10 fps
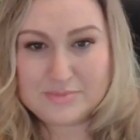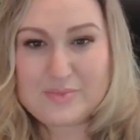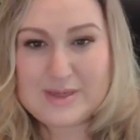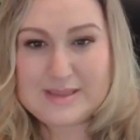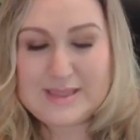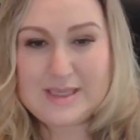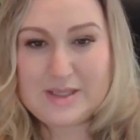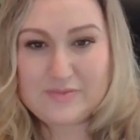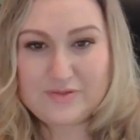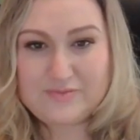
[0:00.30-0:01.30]
Everyone, thank
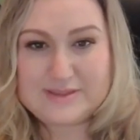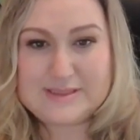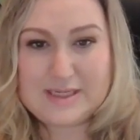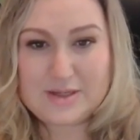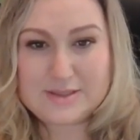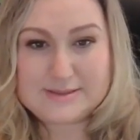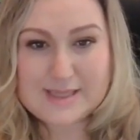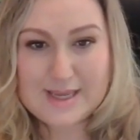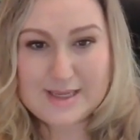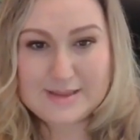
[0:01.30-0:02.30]
you for visiting our
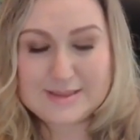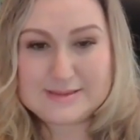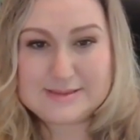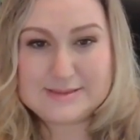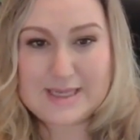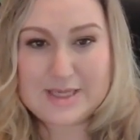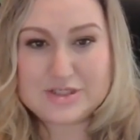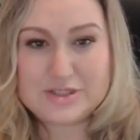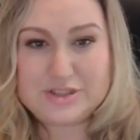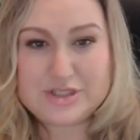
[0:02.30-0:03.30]
site. This is
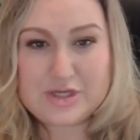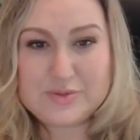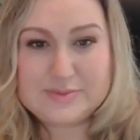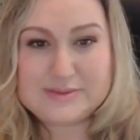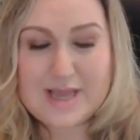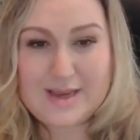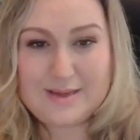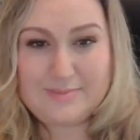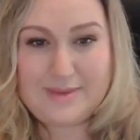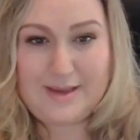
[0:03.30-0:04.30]
Angela Jones. I
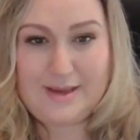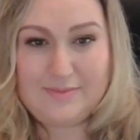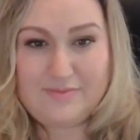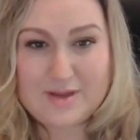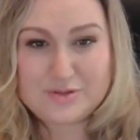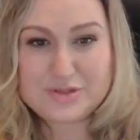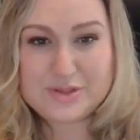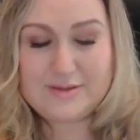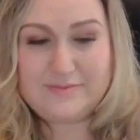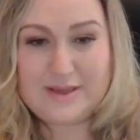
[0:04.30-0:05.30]
am the
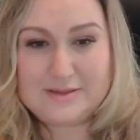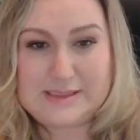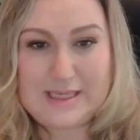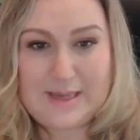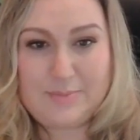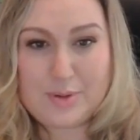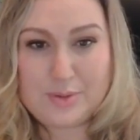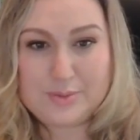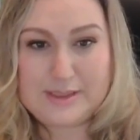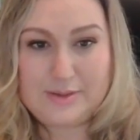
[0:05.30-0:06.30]
founder of
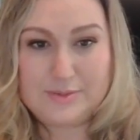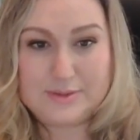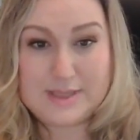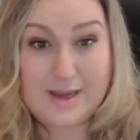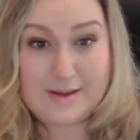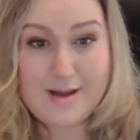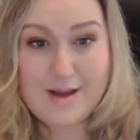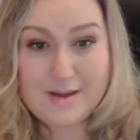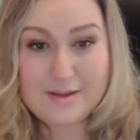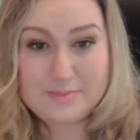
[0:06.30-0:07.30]

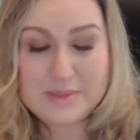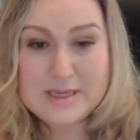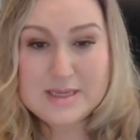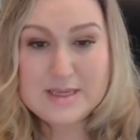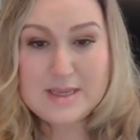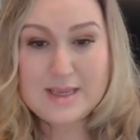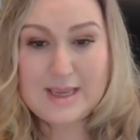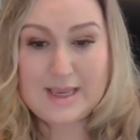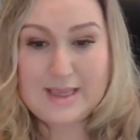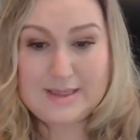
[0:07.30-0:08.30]
LDAProlegal.com,
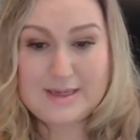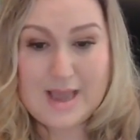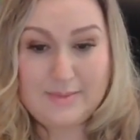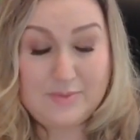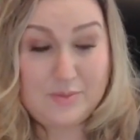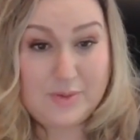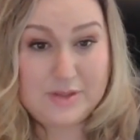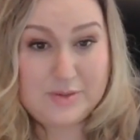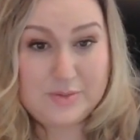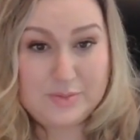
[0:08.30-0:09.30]
and I'm the
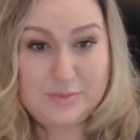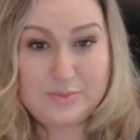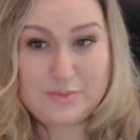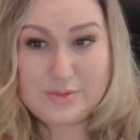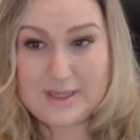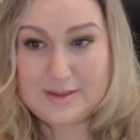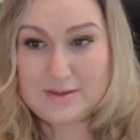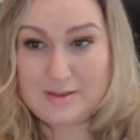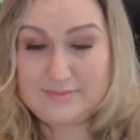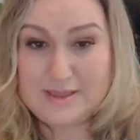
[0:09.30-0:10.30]
one who created
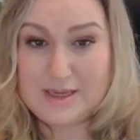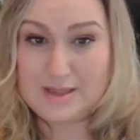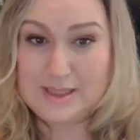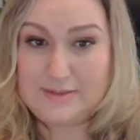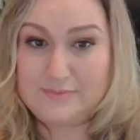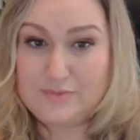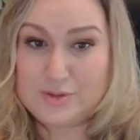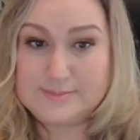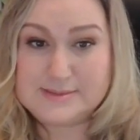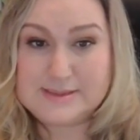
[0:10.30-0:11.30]
all of the online
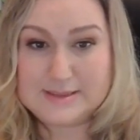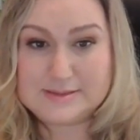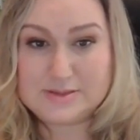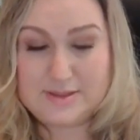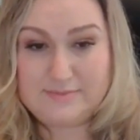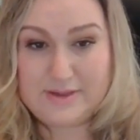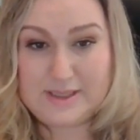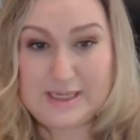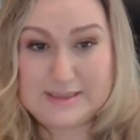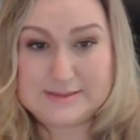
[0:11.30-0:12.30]
forms to get started
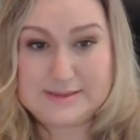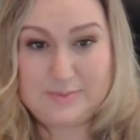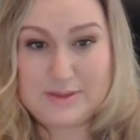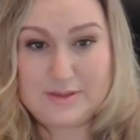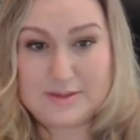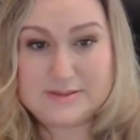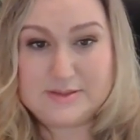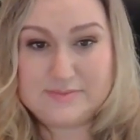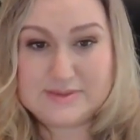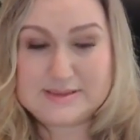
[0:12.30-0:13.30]
very easily with our
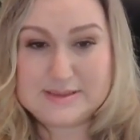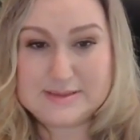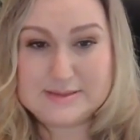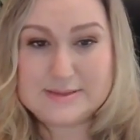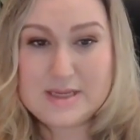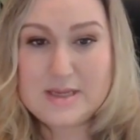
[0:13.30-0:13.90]
services,